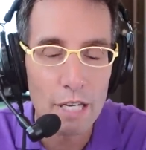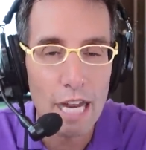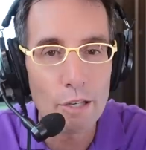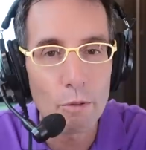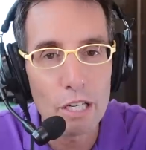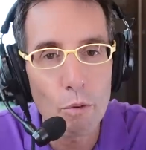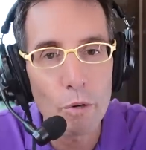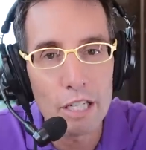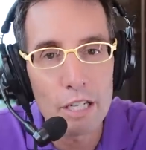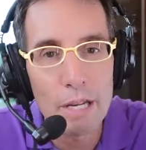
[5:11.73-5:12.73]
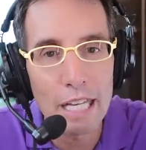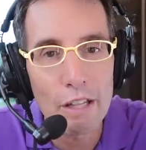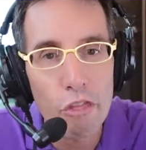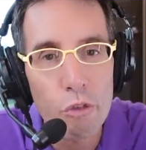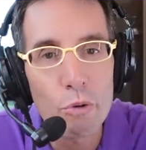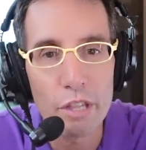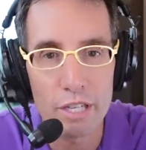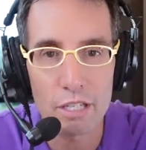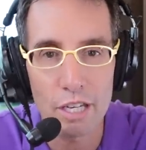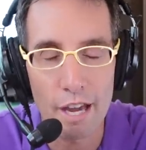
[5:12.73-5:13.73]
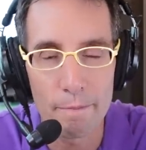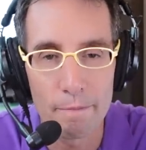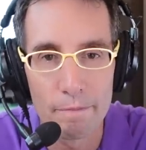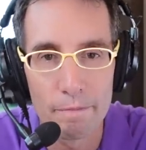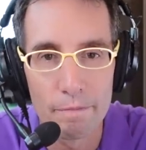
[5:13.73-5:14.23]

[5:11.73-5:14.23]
But how do we know we're going to make it through this time?